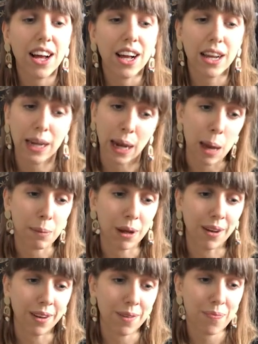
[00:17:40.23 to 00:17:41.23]

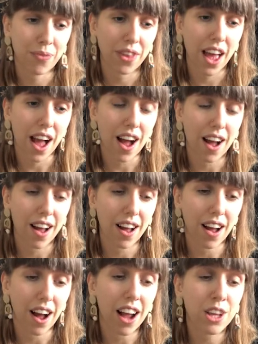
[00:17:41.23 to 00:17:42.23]
glamour.
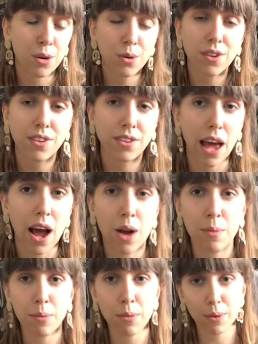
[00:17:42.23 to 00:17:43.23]
I
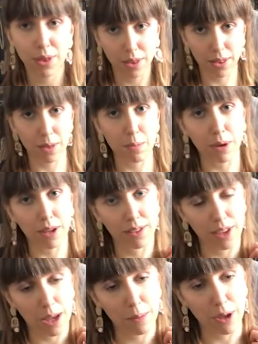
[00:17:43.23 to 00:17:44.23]
remember when the
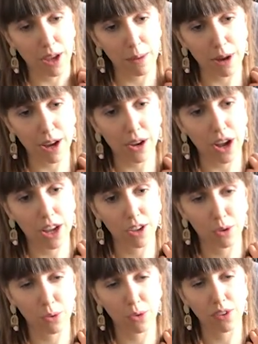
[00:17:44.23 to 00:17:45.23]
base game came out, I
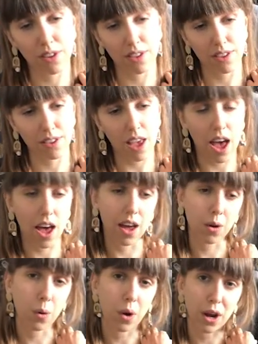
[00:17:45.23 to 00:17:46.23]
used this
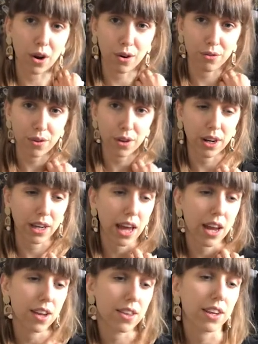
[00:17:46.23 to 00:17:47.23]
hair quite often.
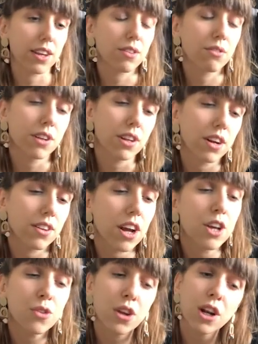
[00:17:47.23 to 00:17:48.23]
Again, I think it's really nice. I
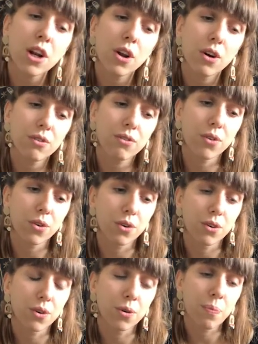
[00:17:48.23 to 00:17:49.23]
use it a lot
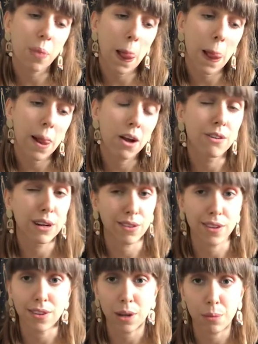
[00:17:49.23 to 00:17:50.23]
for, or at least
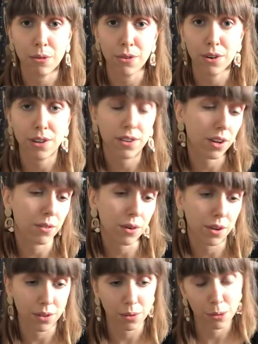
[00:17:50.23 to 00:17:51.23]
I did before I discovered
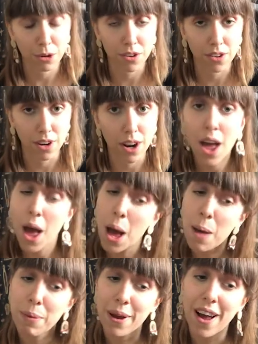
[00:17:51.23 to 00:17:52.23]
custom content,
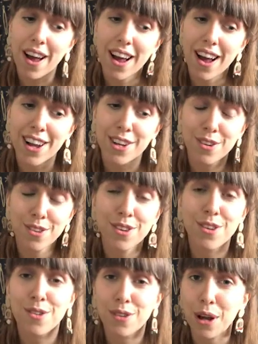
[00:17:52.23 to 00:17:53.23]
but I used to
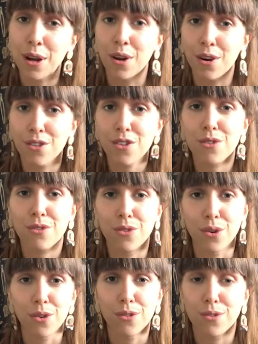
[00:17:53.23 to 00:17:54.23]
use it a lot
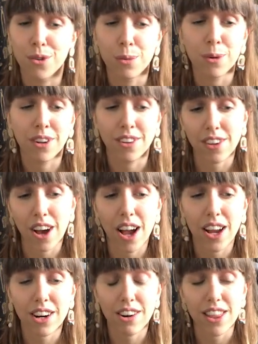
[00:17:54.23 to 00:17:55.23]
for formal
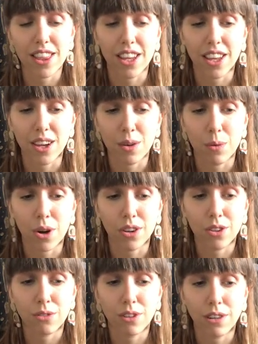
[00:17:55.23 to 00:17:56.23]
attire. I think it
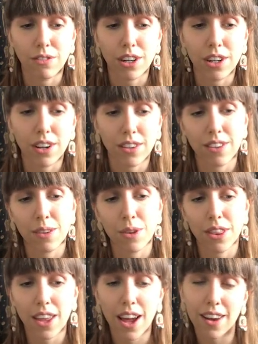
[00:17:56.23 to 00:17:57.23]
works really nicely
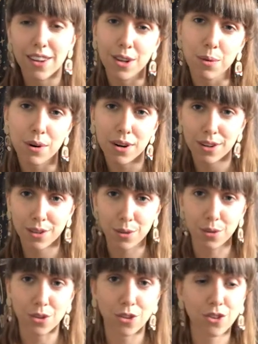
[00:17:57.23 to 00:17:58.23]
with that. Like you wear a nice
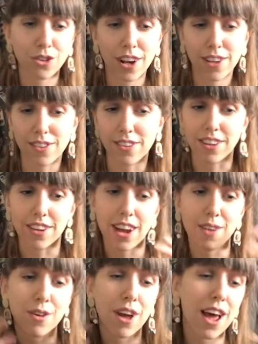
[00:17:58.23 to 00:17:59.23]
gorgeous dress and then you
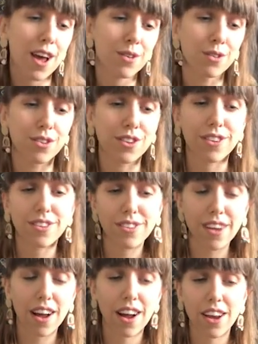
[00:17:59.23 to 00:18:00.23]
have your hair all to the
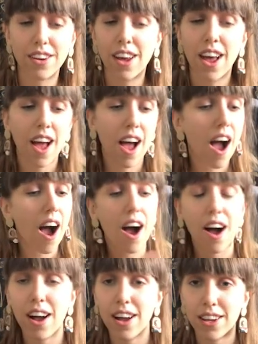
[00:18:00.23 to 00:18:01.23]
side.
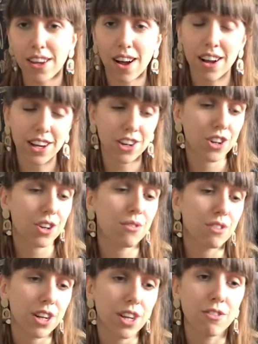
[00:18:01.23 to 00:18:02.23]
I actually
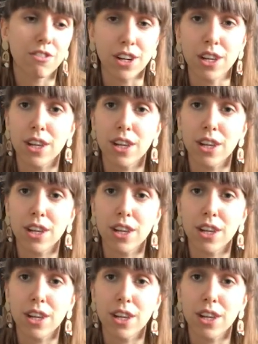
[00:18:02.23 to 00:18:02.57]
really